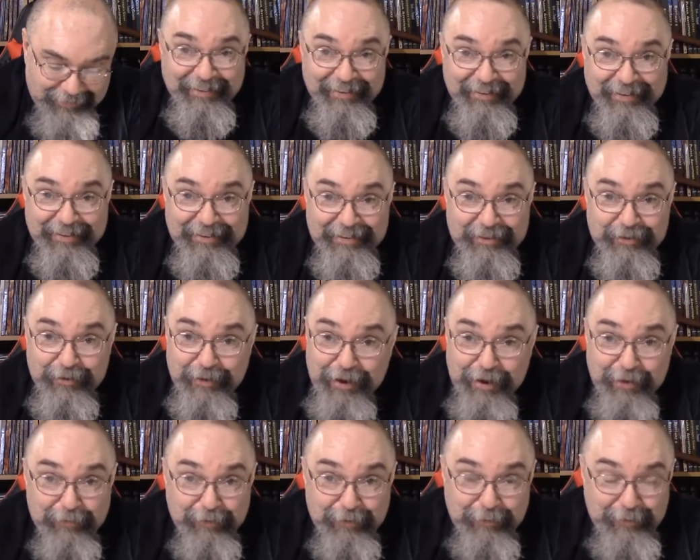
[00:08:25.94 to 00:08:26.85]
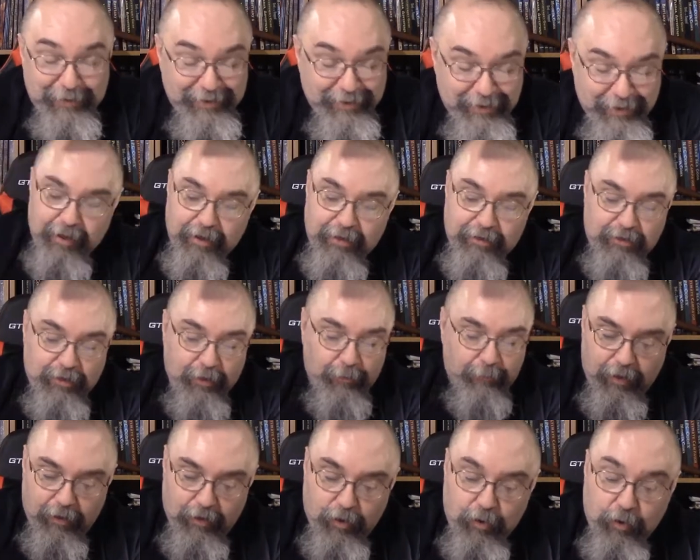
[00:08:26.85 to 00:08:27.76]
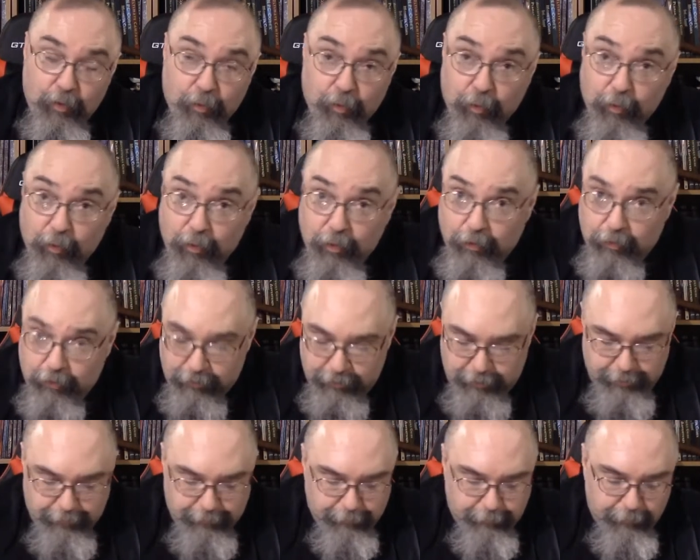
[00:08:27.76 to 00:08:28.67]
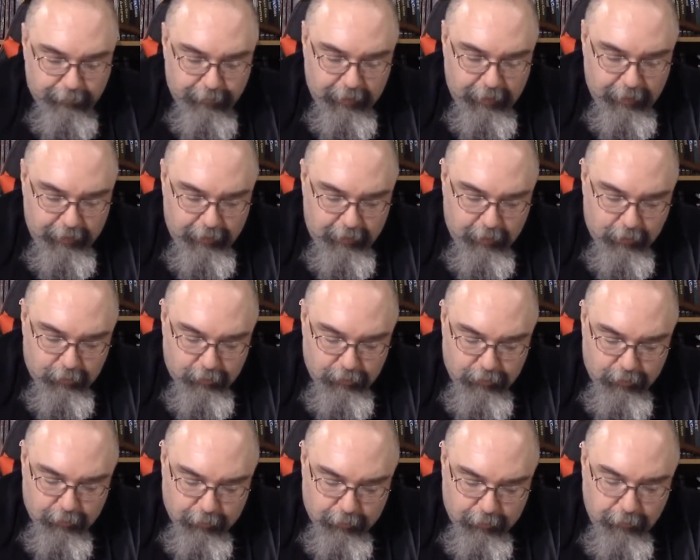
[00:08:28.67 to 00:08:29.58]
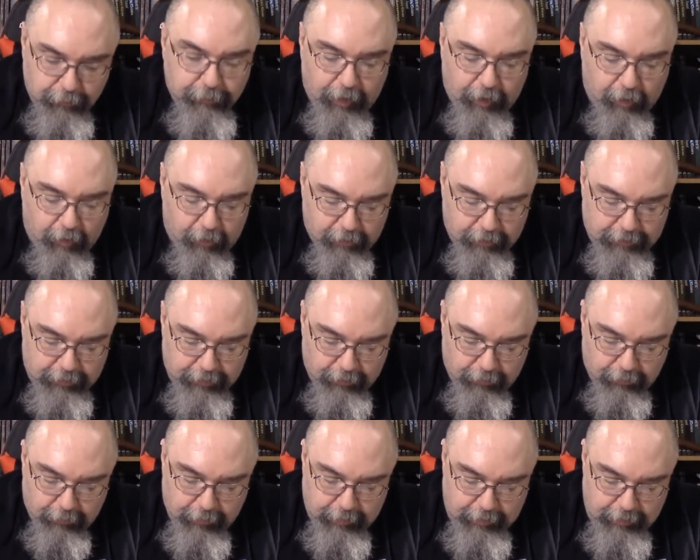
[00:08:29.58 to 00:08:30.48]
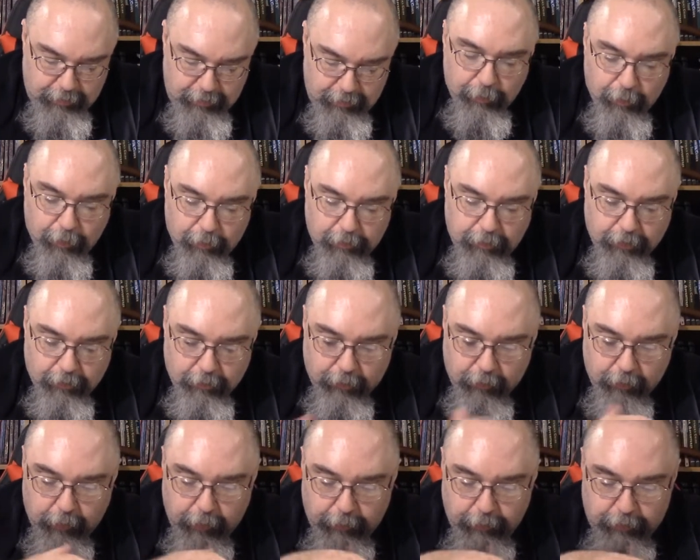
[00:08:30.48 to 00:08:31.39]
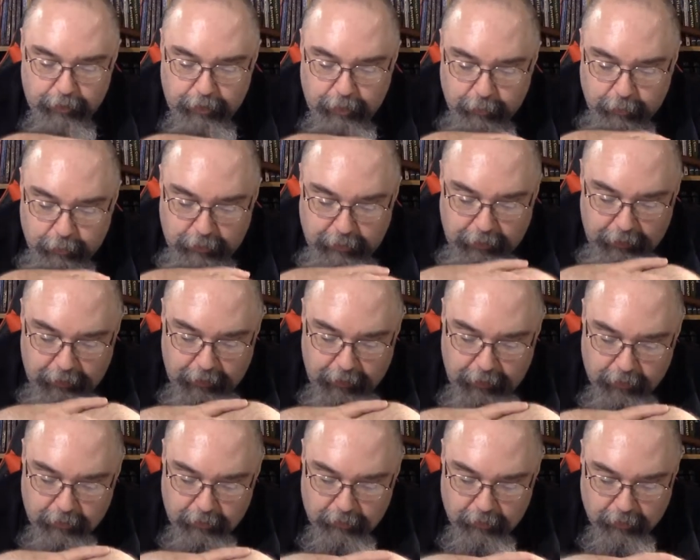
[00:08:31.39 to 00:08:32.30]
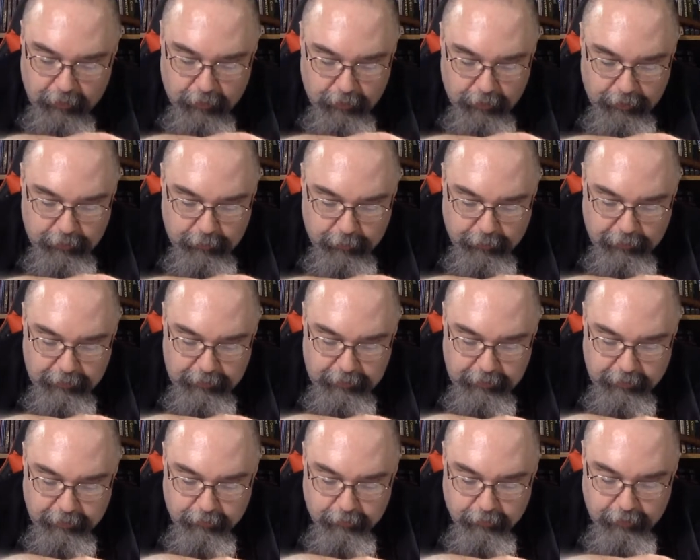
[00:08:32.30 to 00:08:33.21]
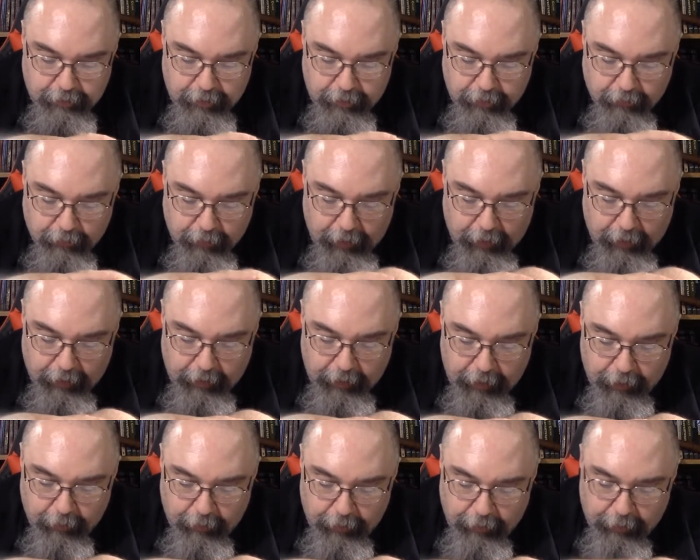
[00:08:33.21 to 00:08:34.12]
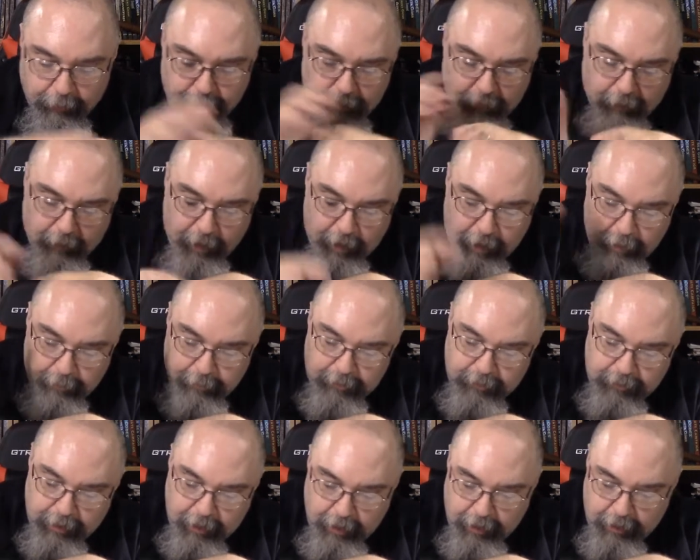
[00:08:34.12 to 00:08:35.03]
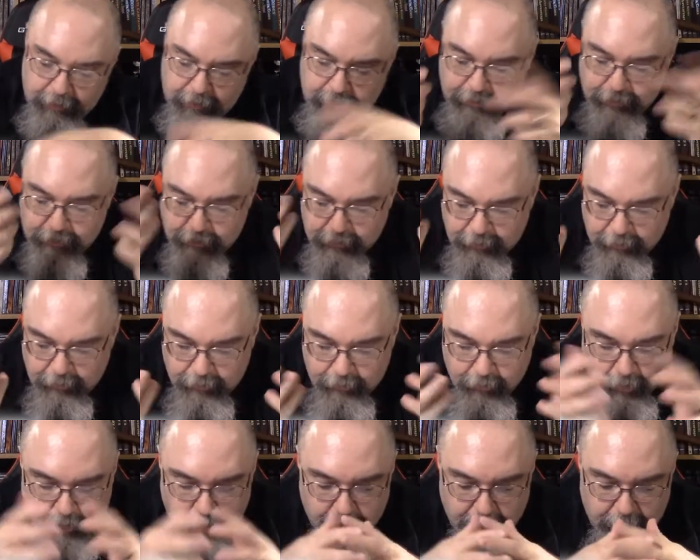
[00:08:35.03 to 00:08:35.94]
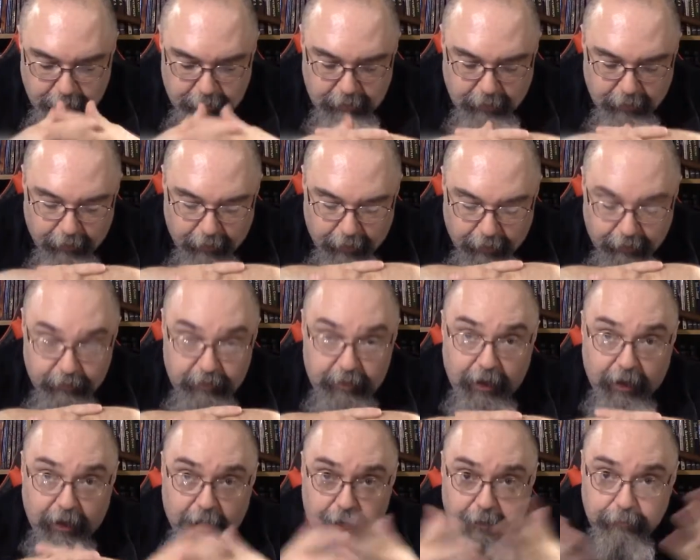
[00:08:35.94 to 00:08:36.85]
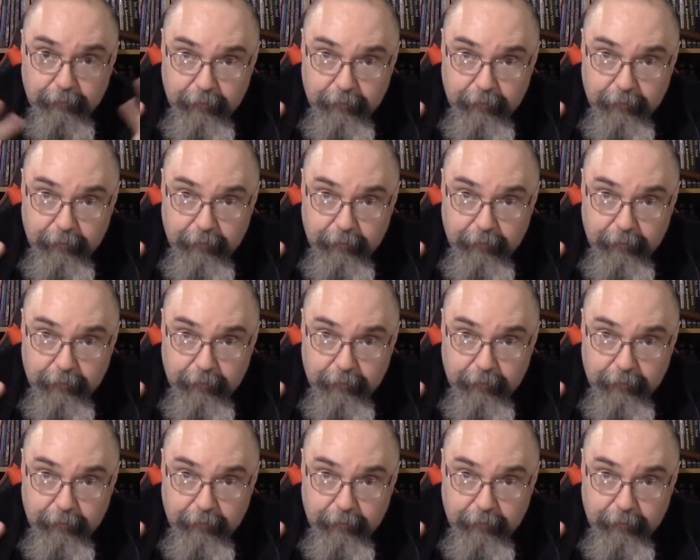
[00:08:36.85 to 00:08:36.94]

It's Traveler, man. So new rules it goes through. Artillery weapons shoot projectiles along its ballistic trajectory, allowing them to lob shots into targets that are out of sight.